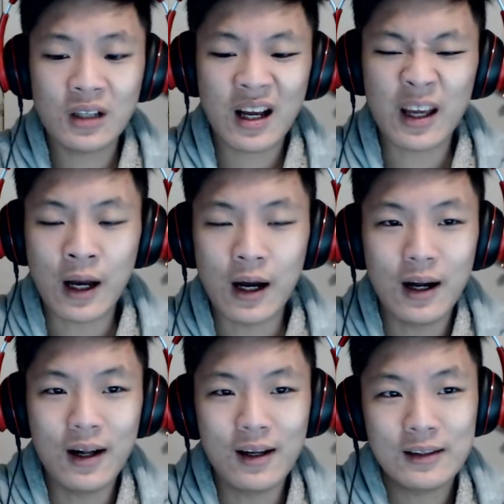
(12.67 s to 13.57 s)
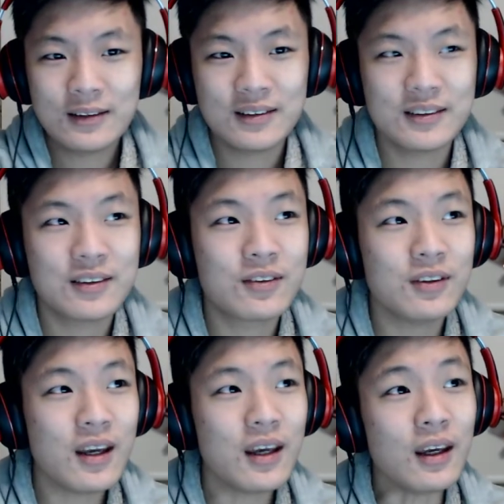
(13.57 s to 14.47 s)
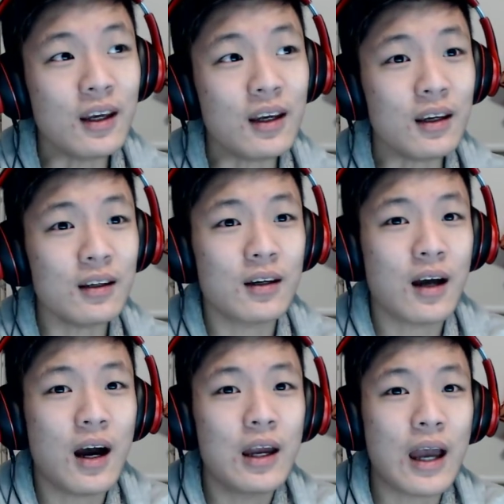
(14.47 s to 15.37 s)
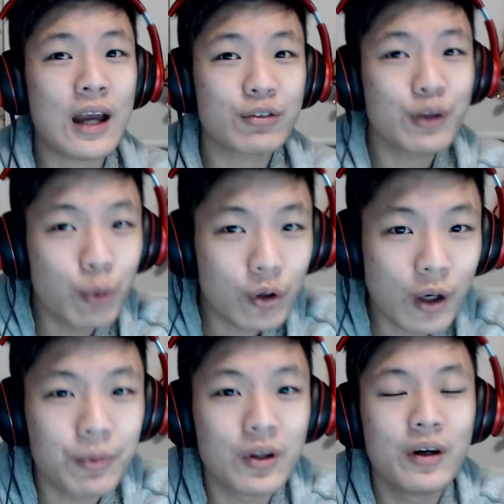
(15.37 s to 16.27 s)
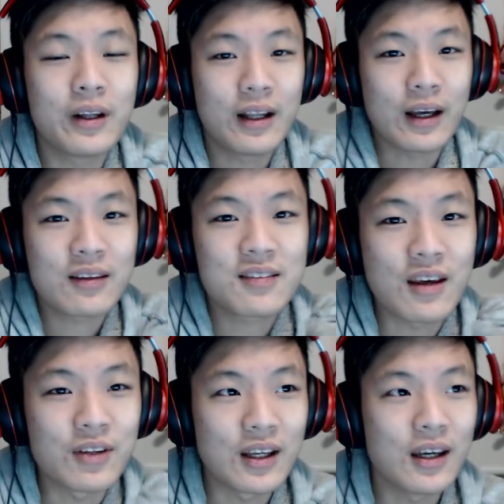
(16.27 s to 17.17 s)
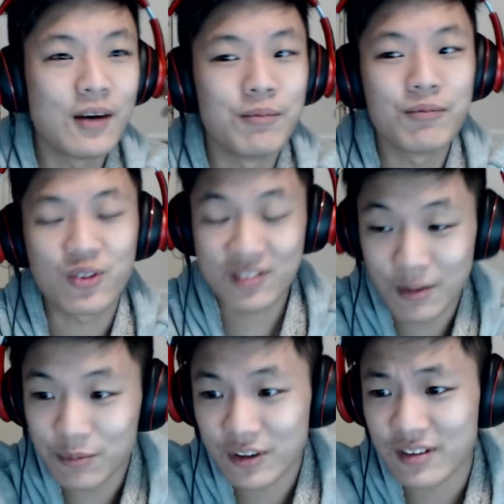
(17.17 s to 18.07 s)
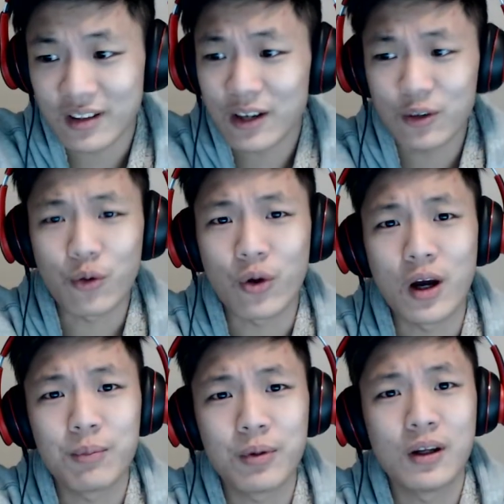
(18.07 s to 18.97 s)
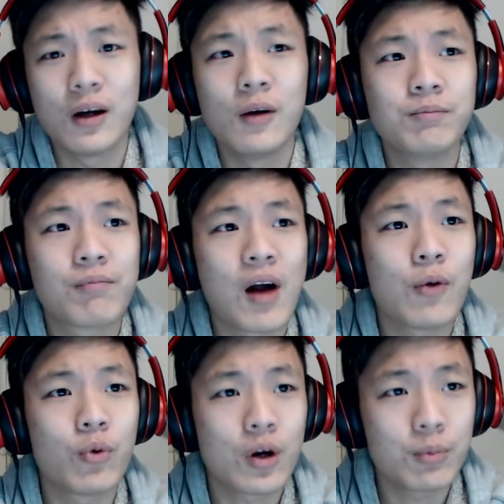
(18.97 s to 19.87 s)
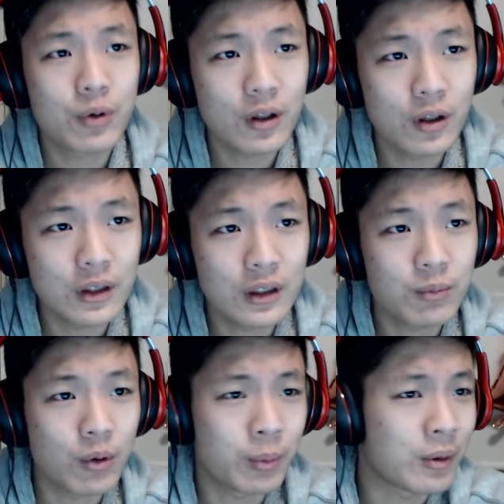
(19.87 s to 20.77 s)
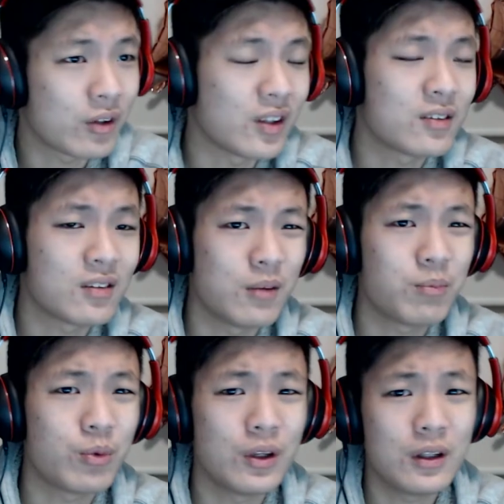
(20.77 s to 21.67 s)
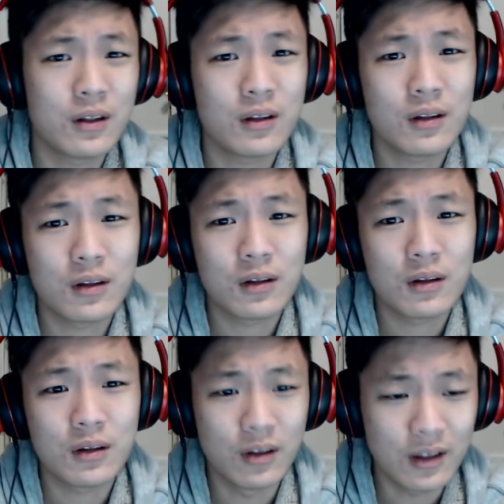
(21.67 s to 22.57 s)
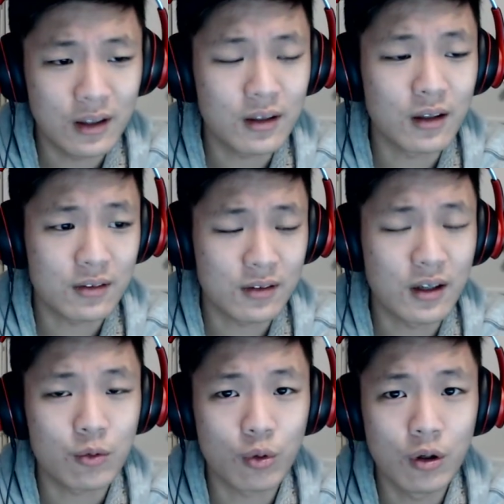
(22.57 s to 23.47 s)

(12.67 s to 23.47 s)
I, uh, today I actually woke up pretty early, at like 7 a.m. for some reason. I don't know why, but um, I woke up pretty early, probably because I slept pretty early last night as well.